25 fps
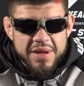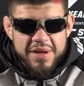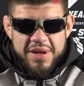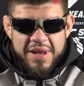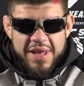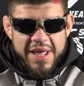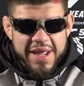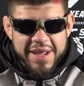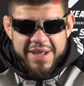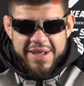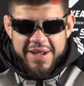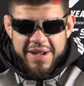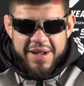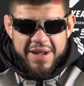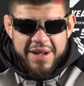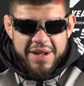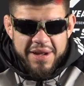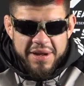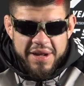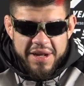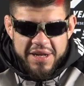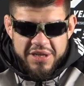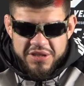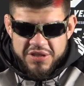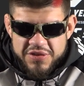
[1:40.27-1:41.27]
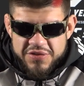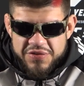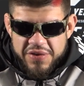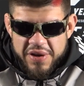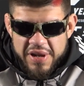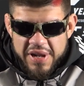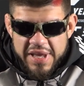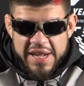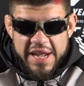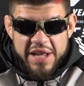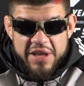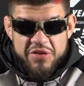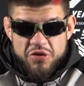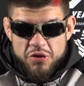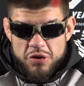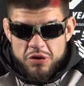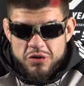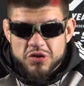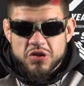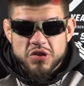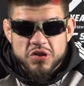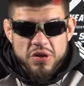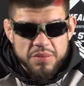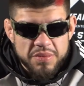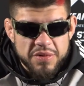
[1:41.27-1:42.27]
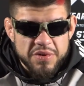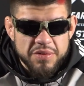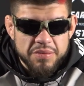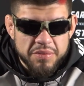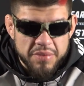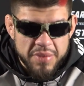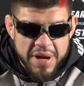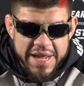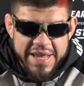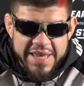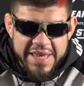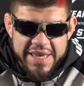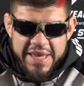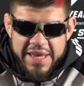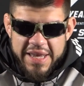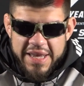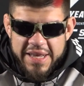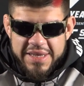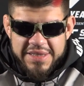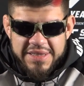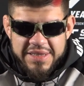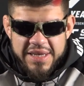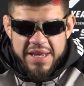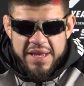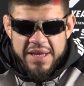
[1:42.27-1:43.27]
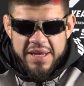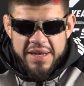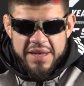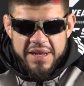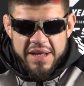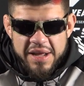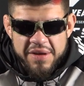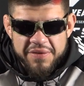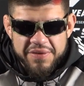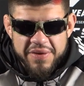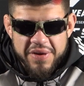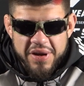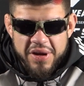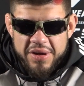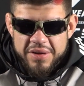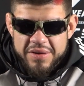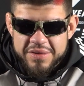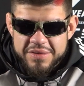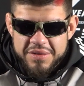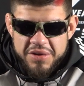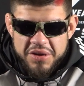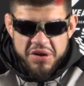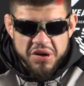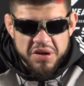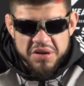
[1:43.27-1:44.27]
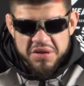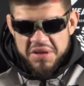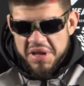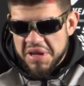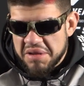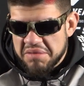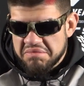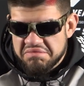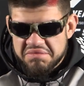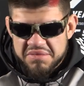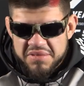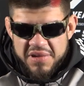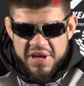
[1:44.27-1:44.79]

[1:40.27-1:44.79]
like, I just felt like I threw some of my kicks and I felt, you know, like,